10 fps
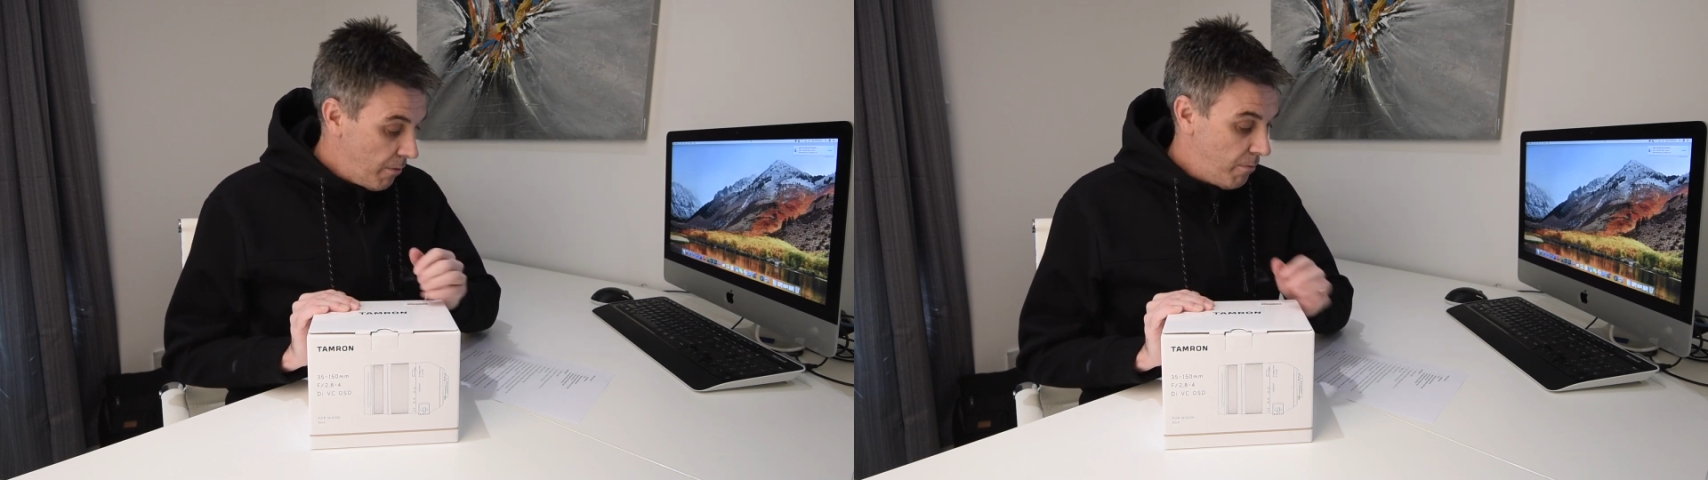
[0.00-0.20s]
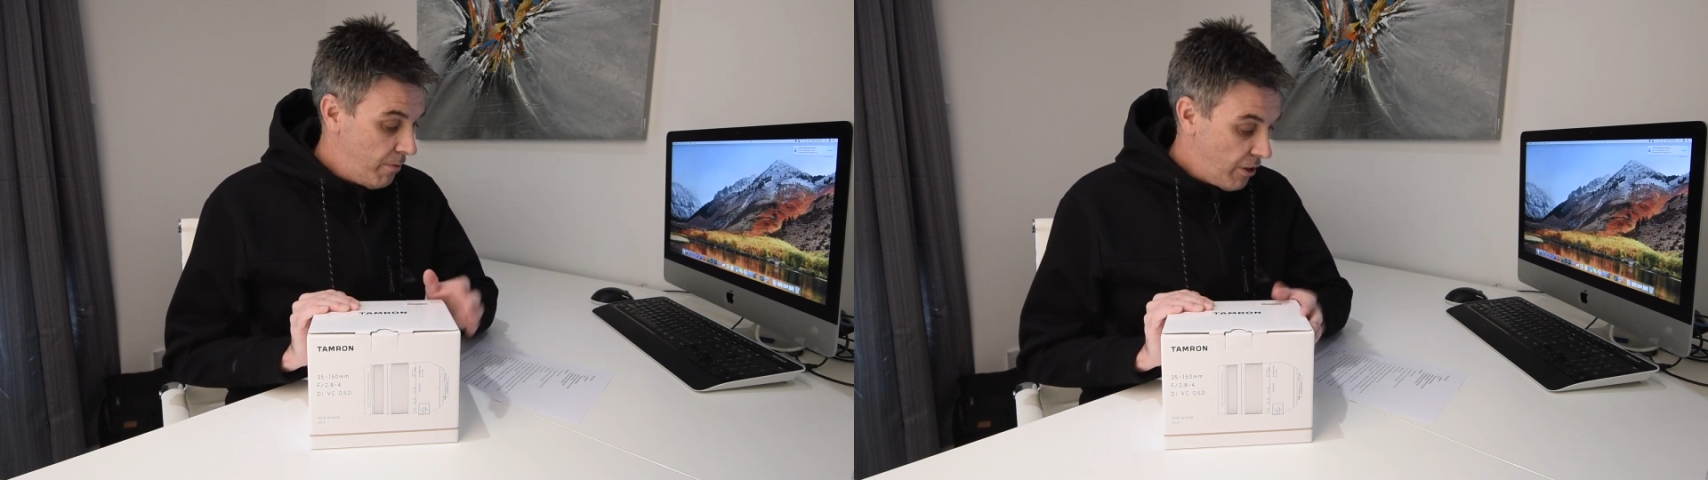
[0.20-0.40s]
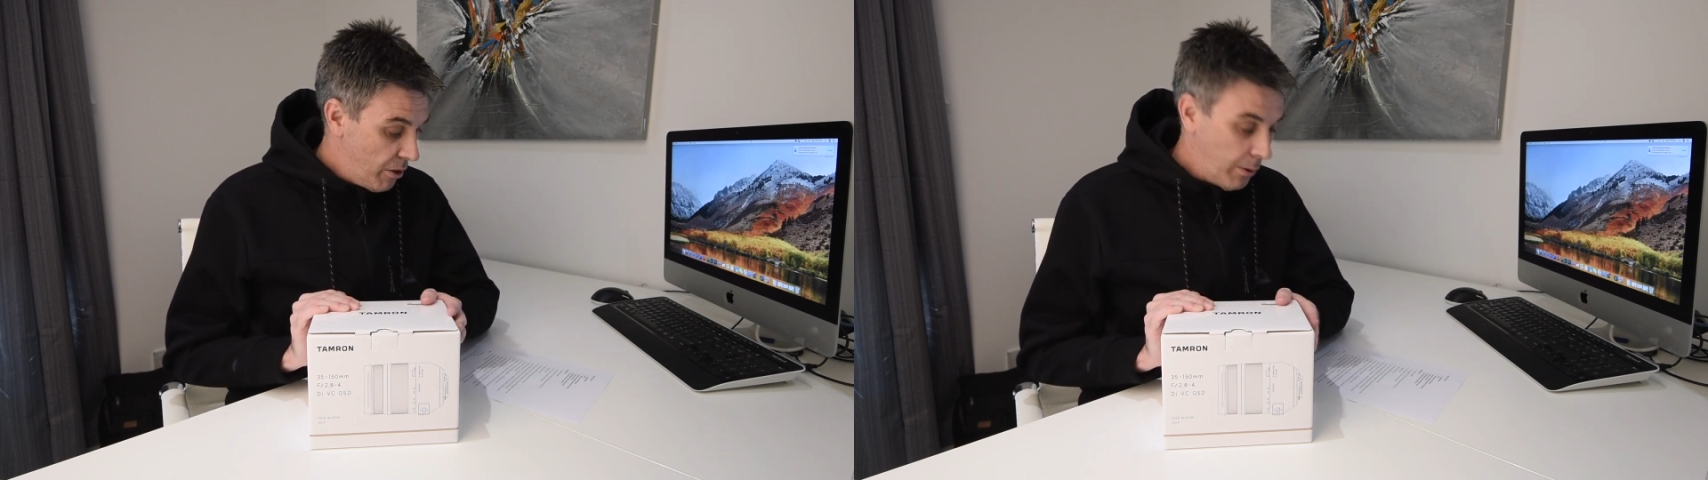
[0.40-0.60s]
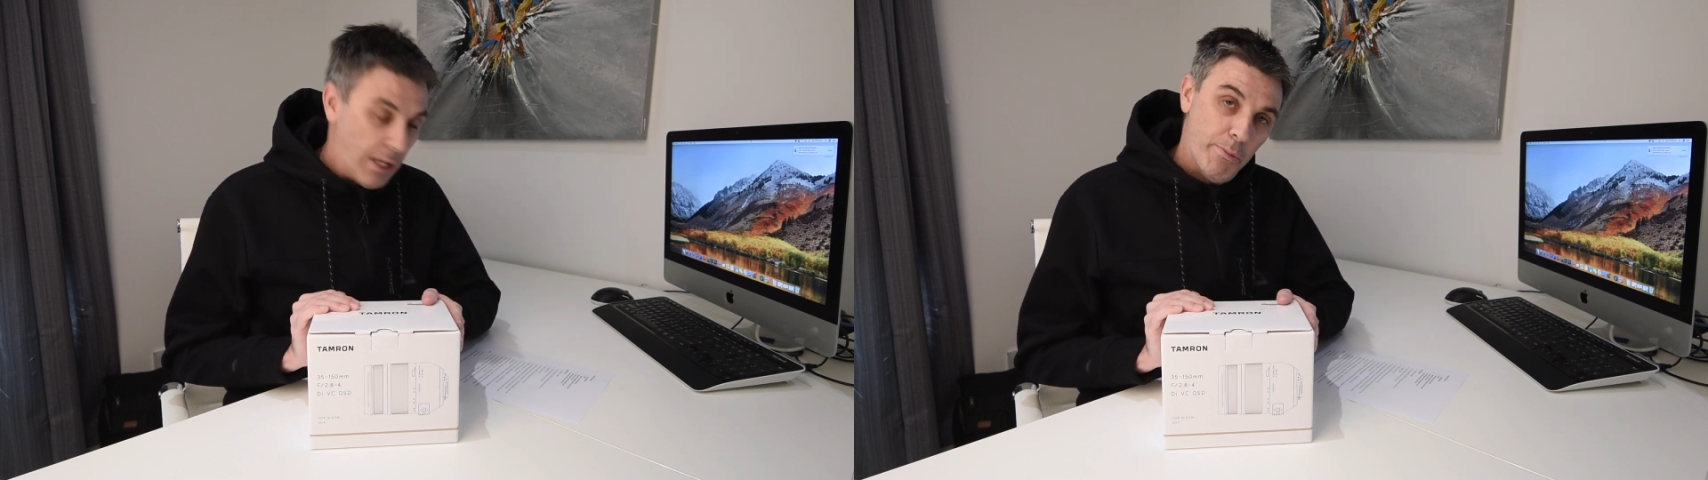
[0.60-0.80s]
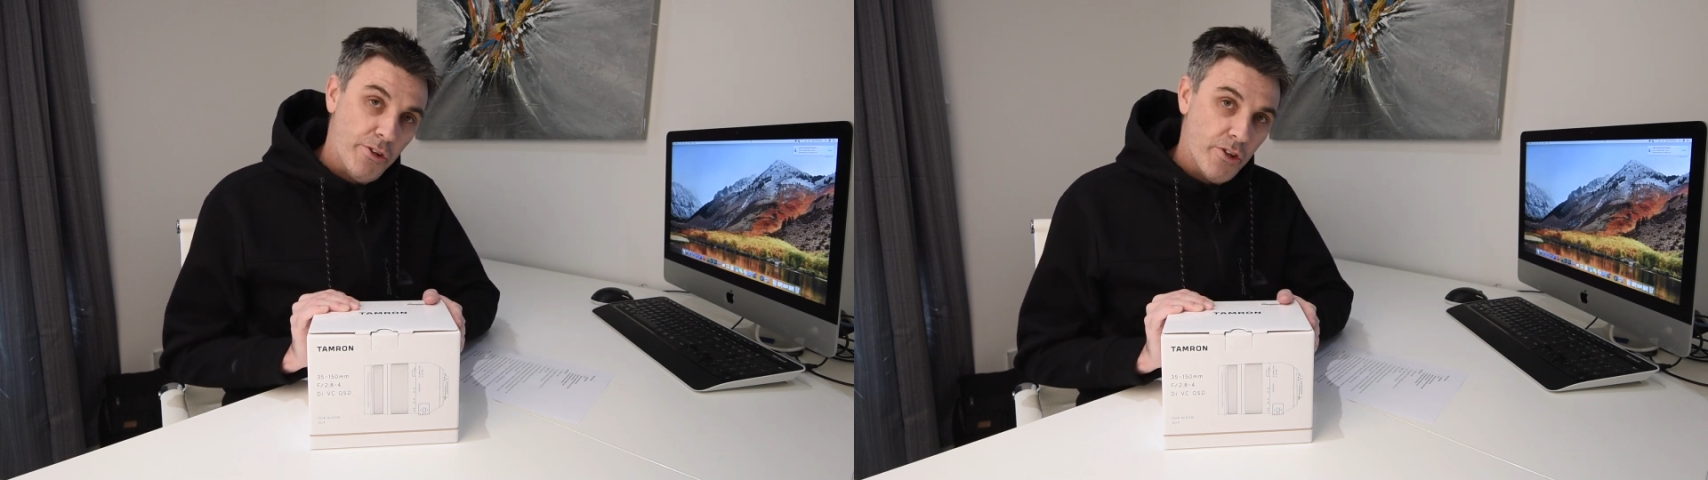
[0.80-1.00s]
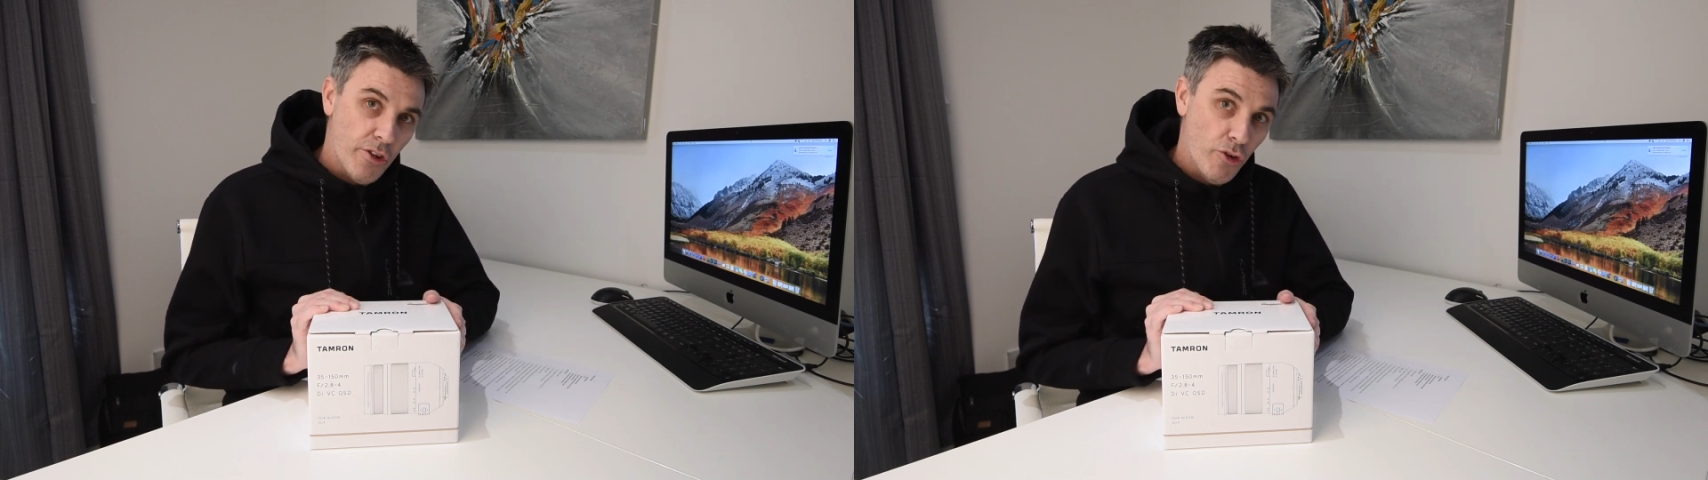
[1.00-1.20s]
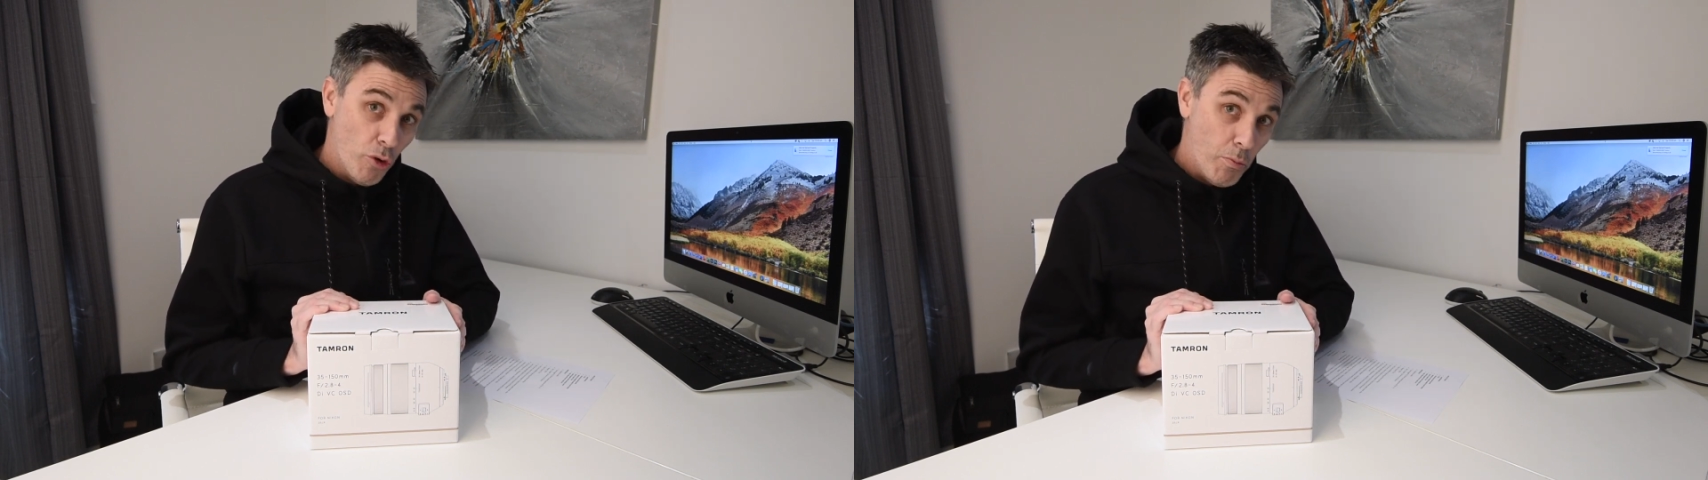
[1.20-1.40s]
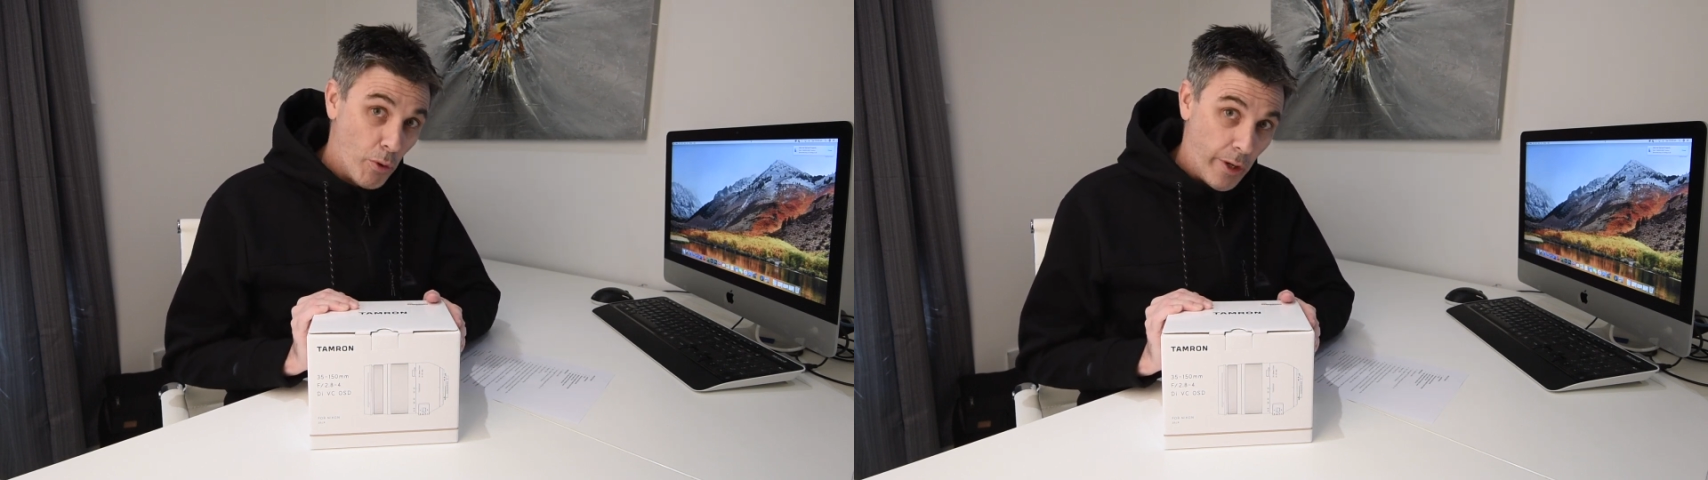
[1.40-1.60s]
variable aperture
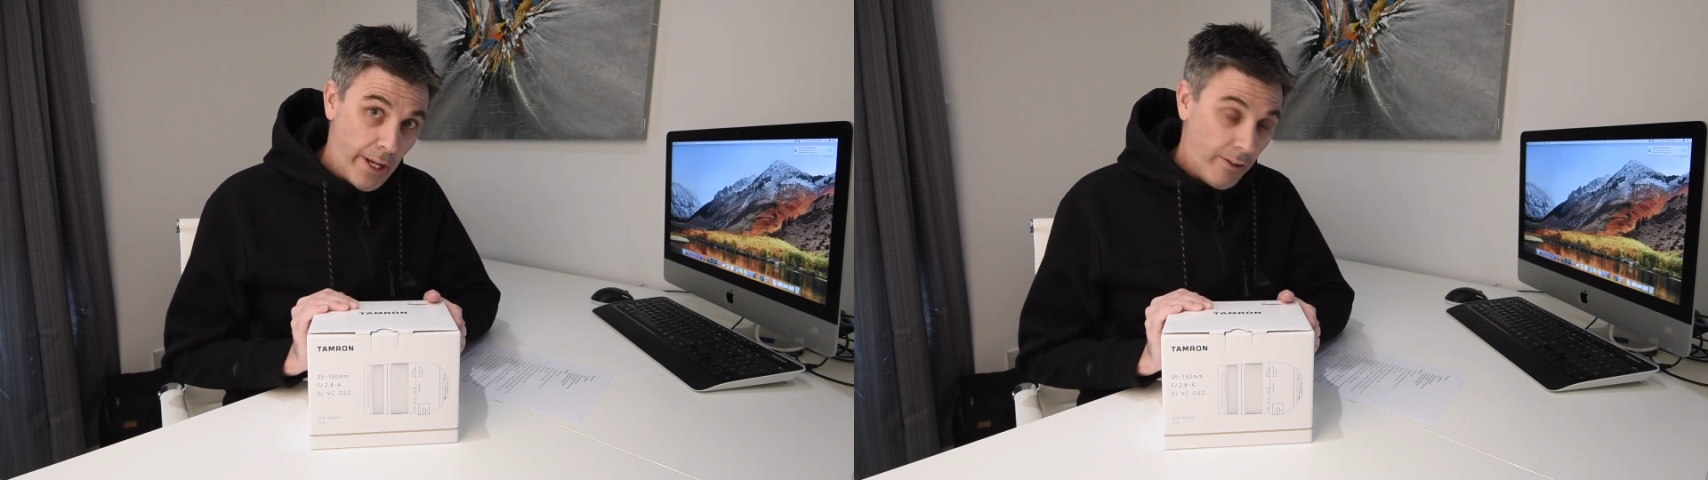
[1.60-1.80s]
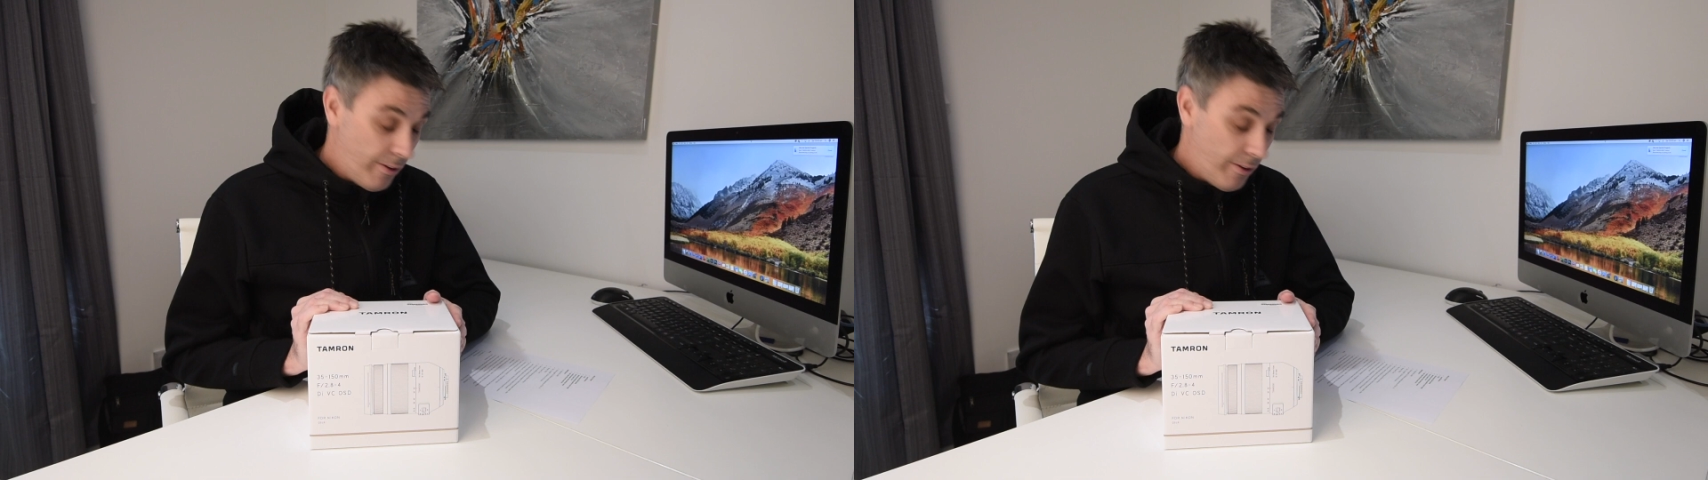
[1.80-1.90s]
2.8